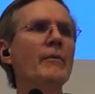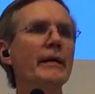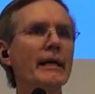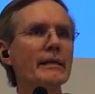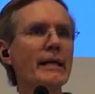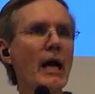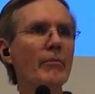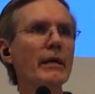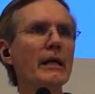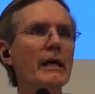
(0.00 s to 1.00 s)
Because
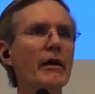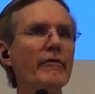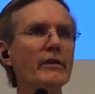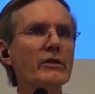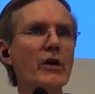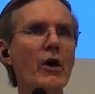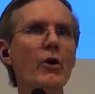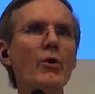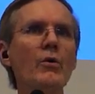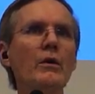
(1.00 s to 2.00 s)
how many of us
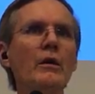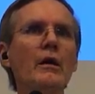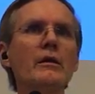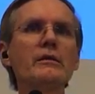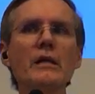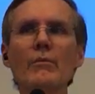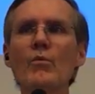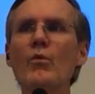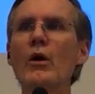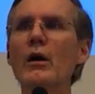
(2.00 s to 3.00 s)
know
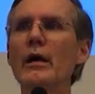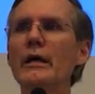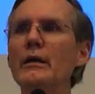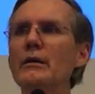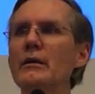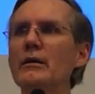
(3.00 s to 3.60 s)
someone